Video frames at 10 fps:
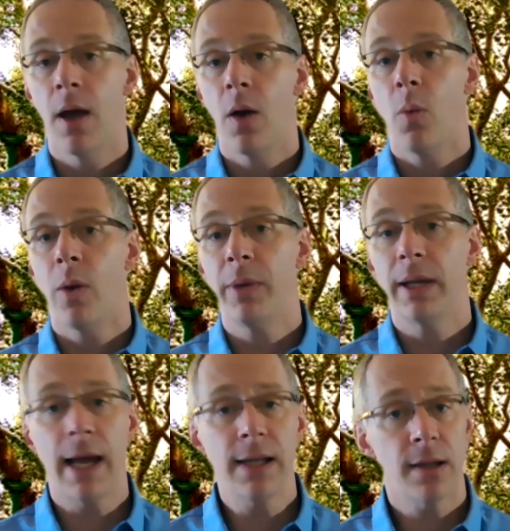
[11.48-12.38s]
When we
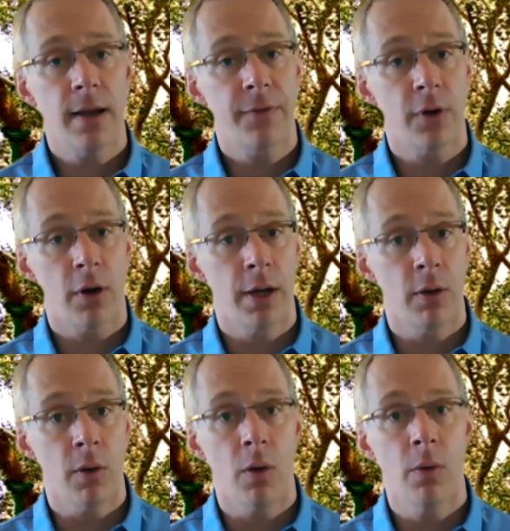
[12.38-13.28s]
last left our
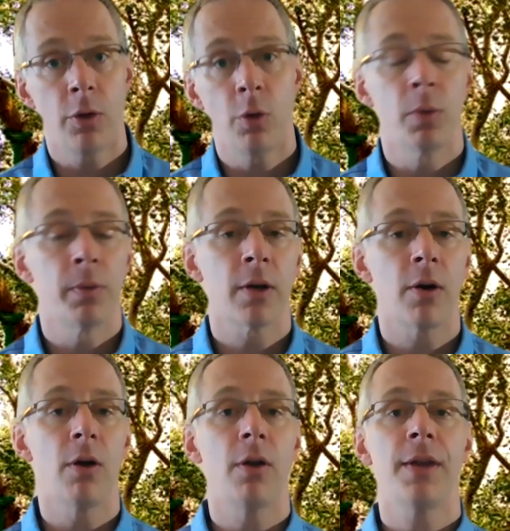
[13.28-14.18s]
hero, you will
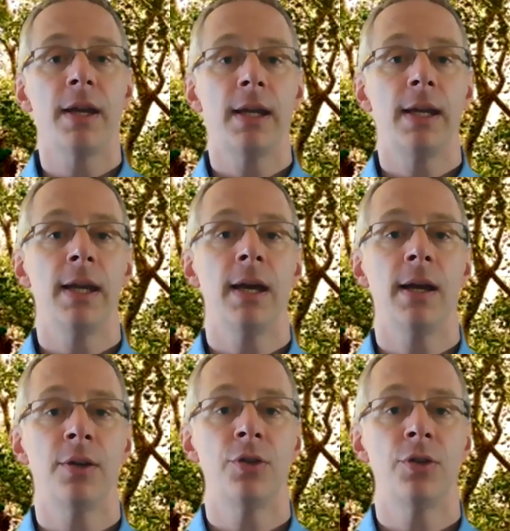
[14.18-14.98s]
recall that he had